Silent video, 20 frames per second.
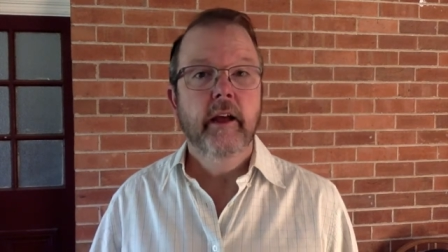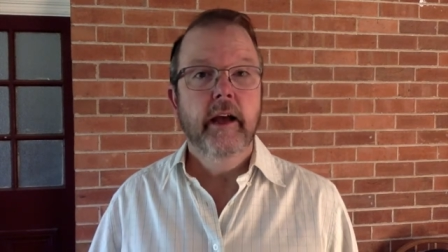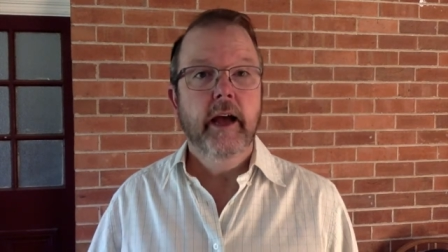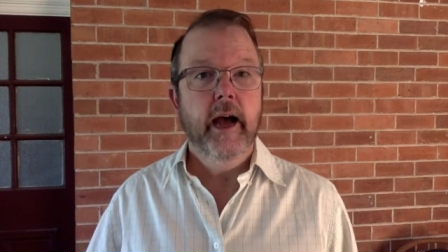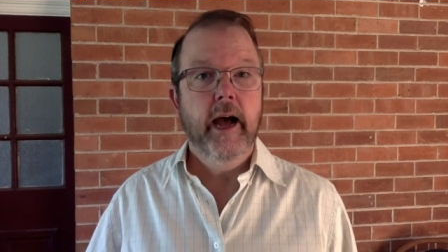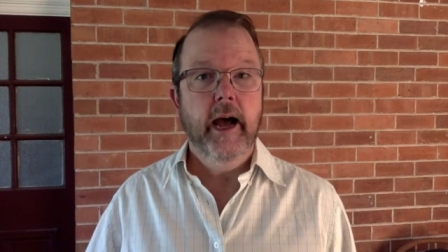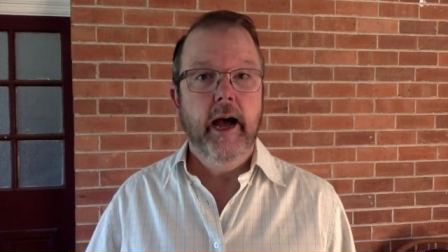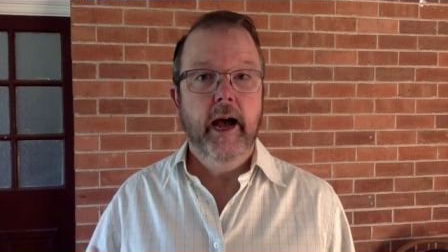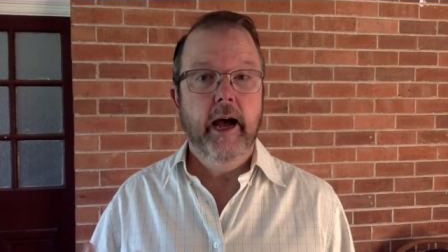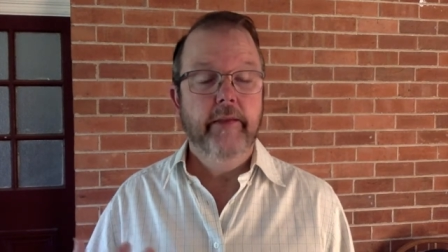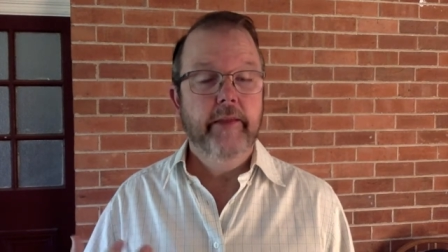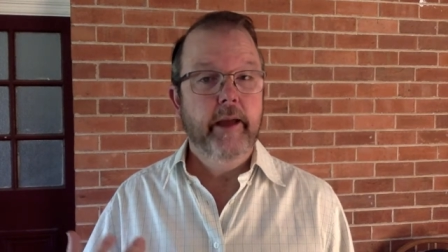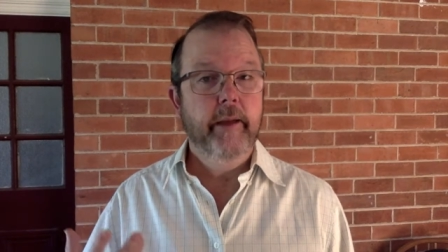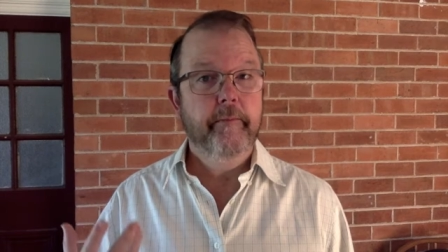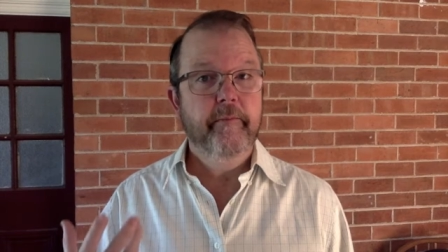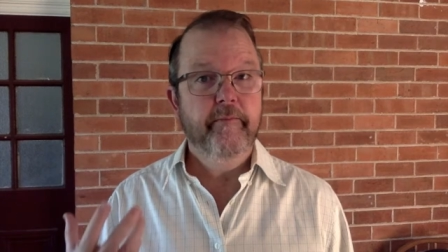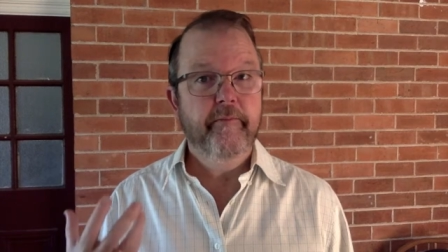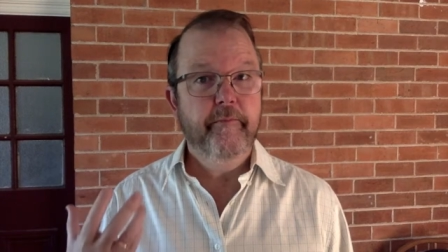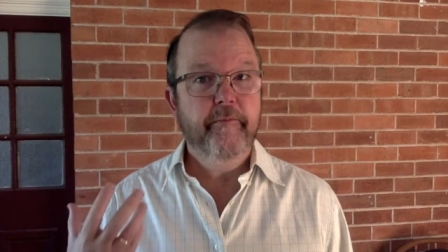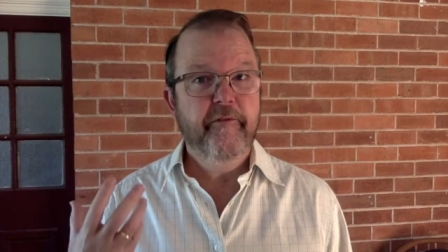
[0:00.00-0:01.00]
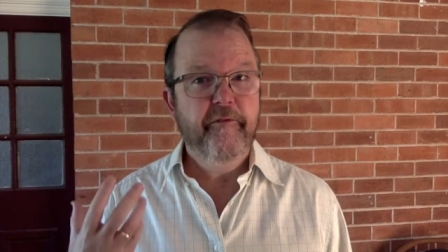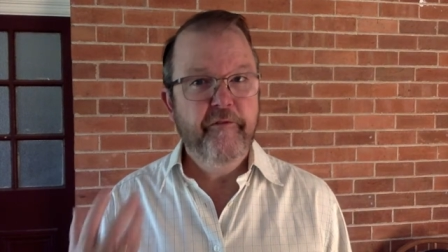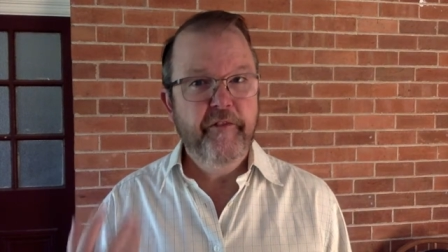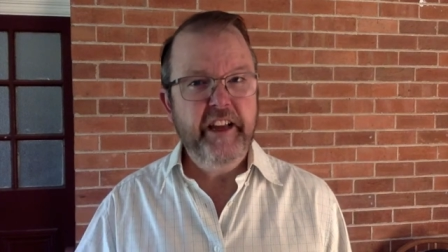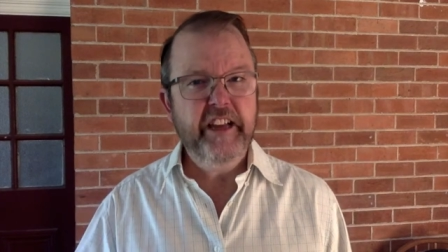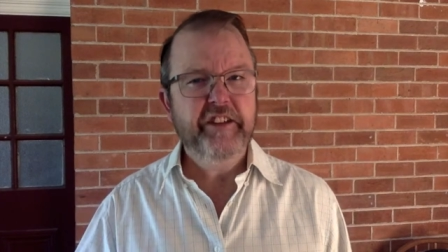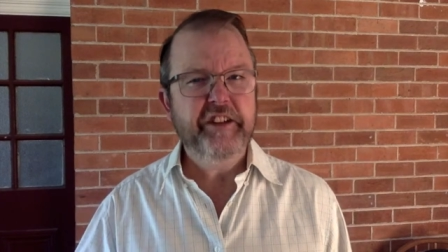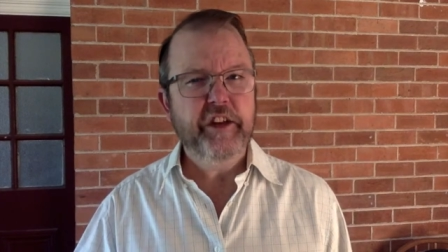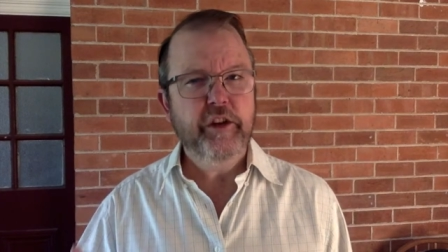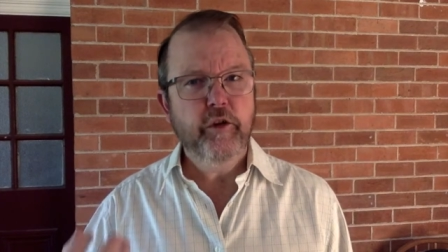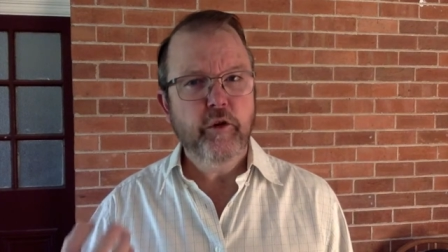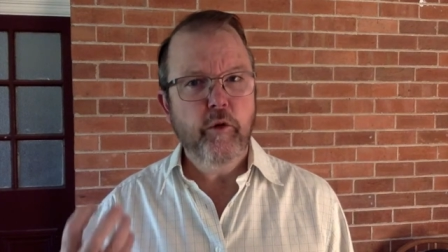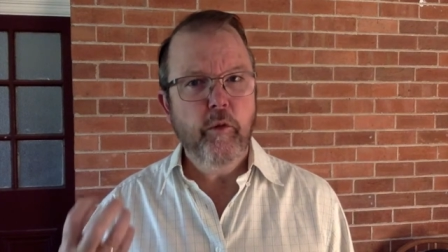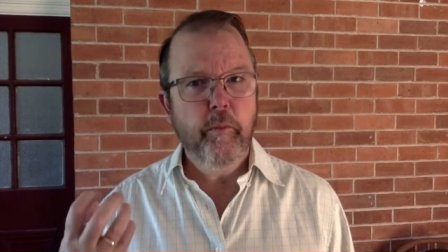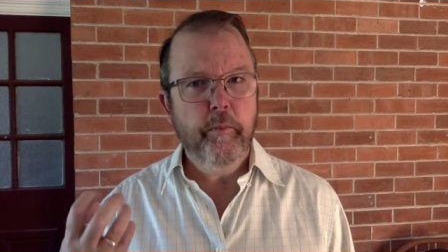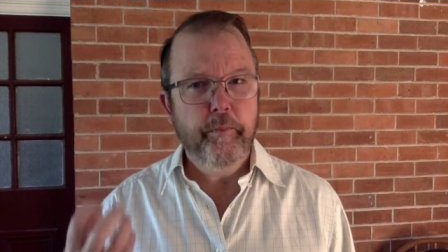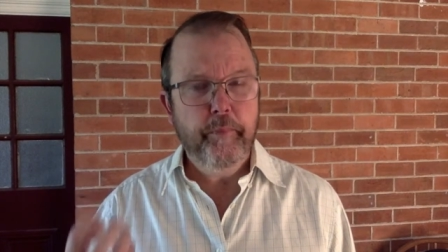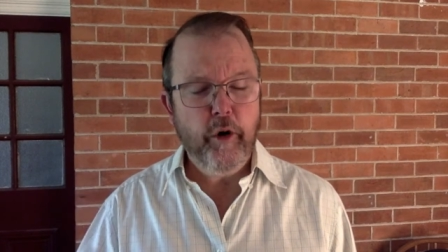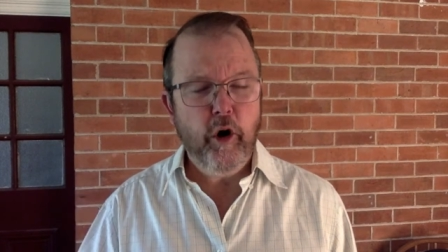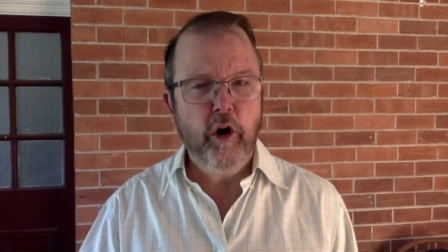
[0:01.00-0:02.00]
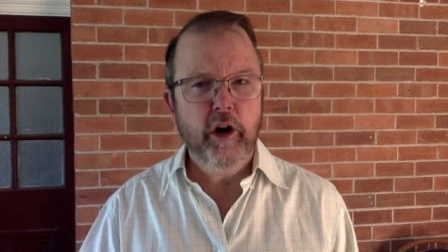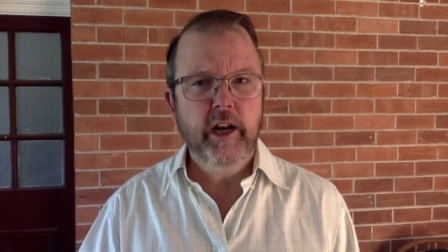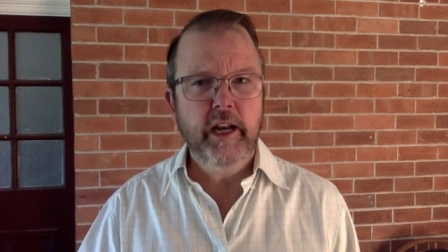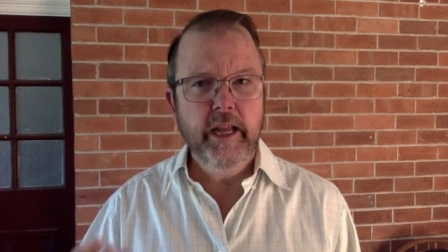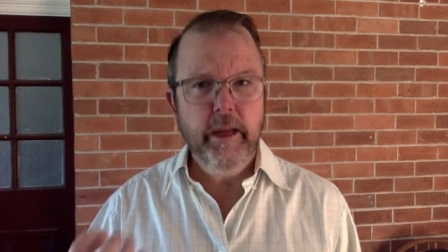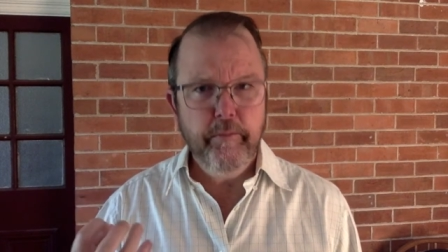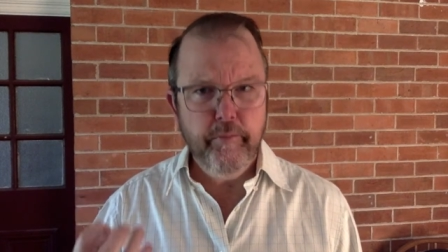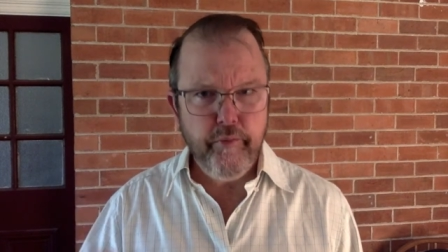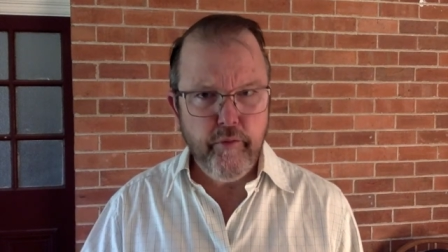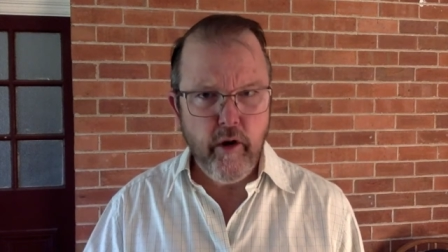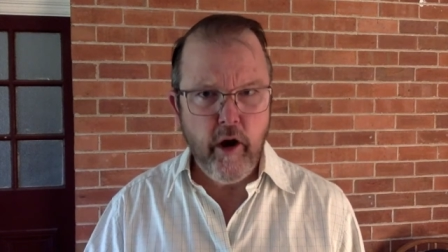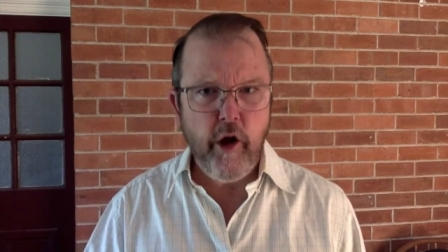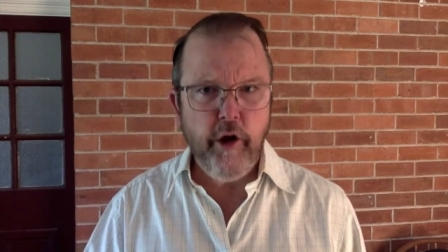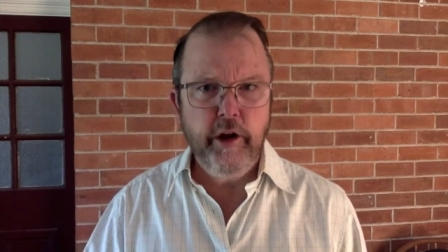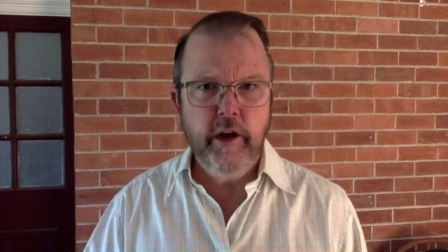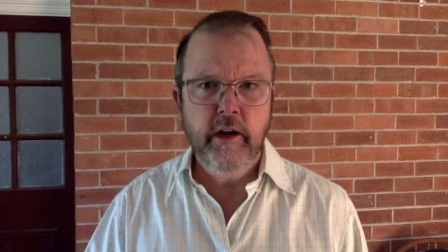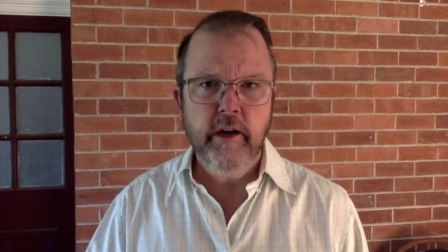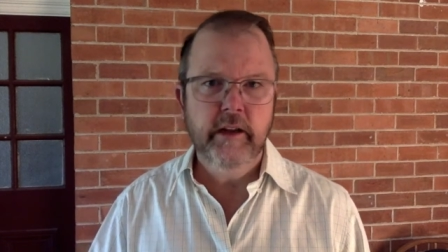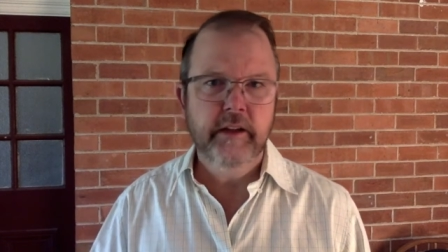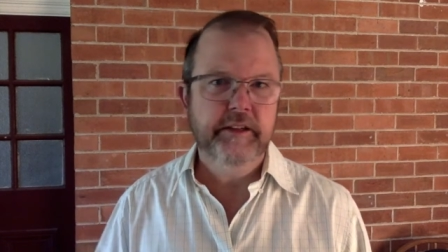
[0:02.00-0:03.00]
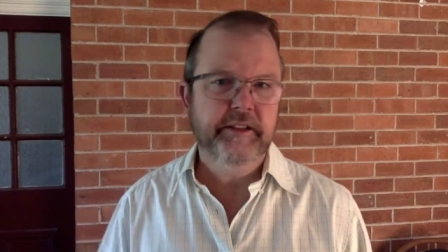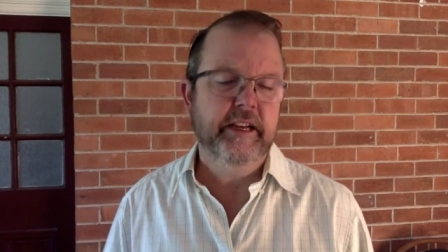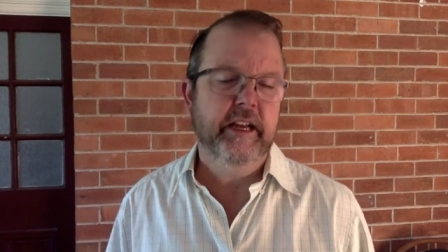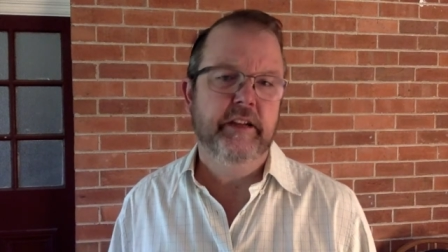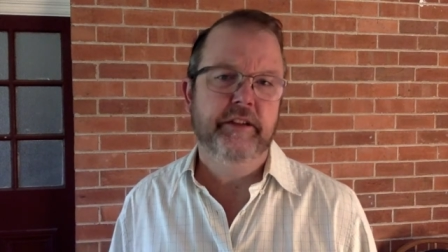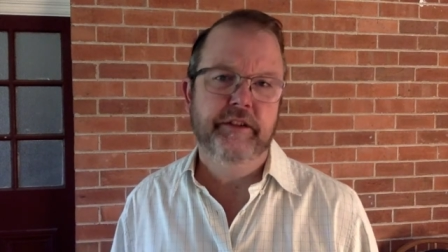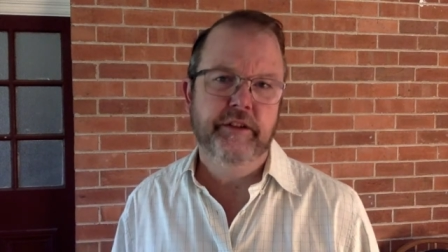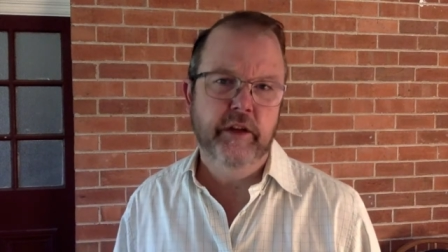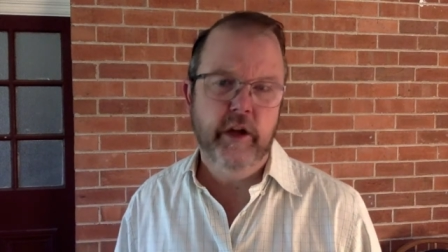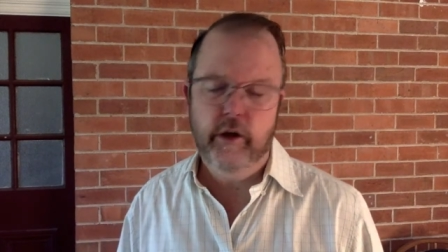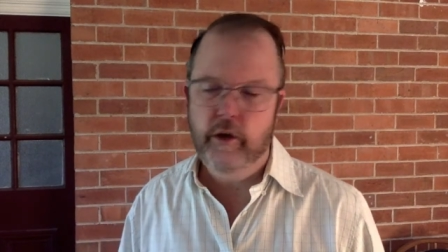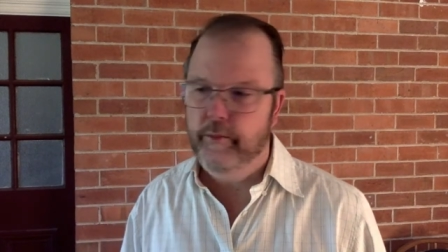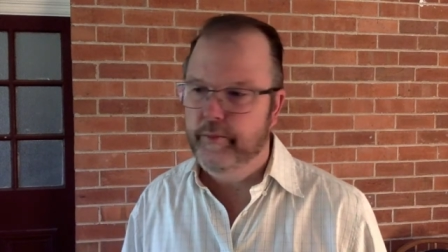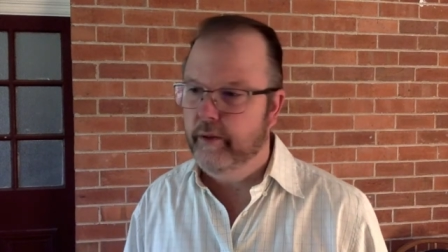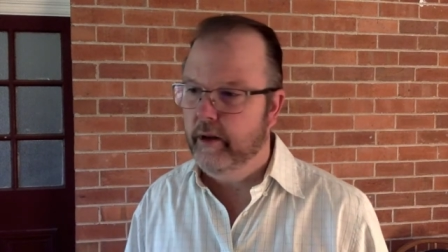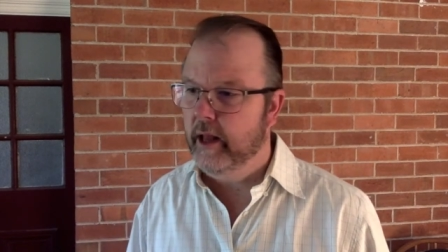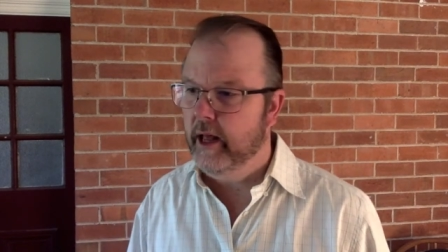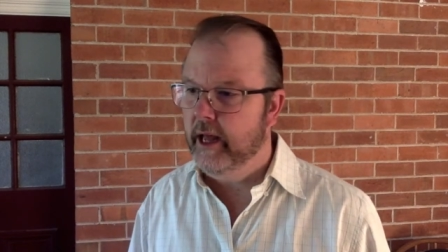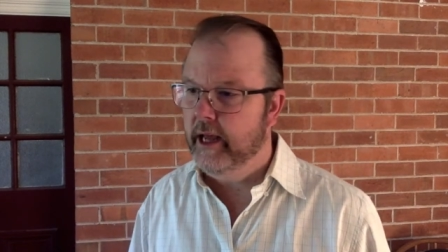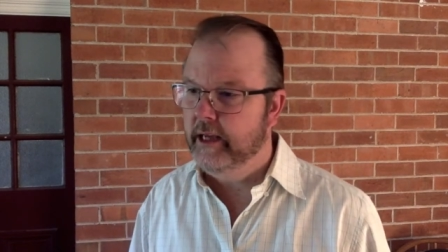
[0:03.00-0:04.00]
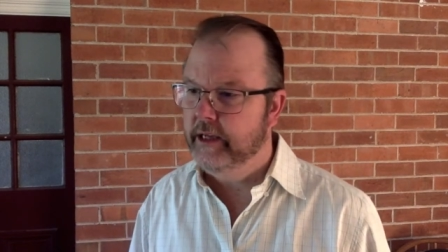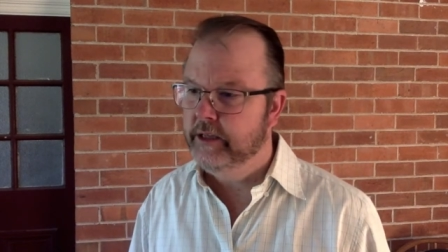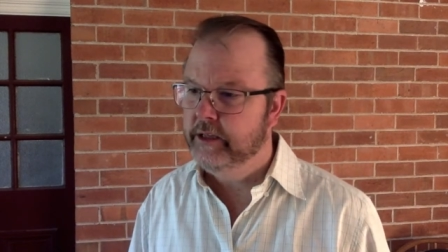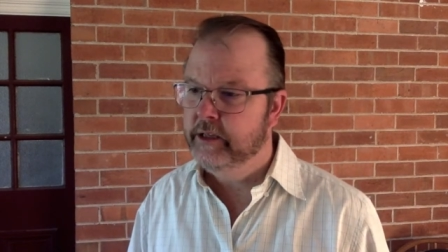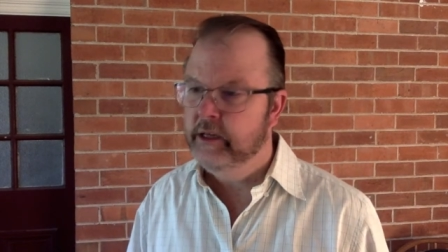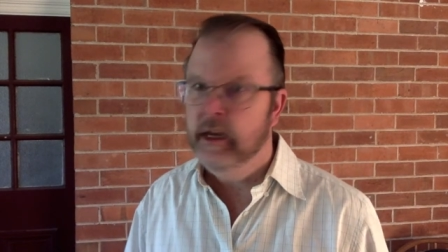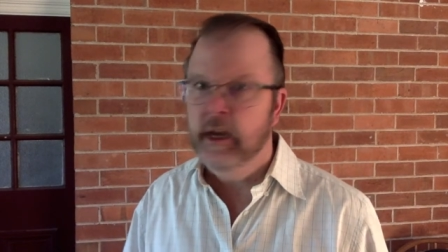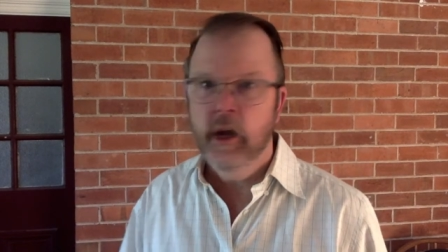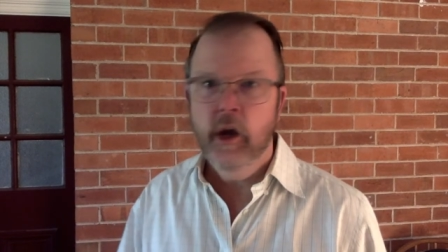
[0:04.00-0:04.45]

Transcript: uh, that physical bodily brokenness has no place.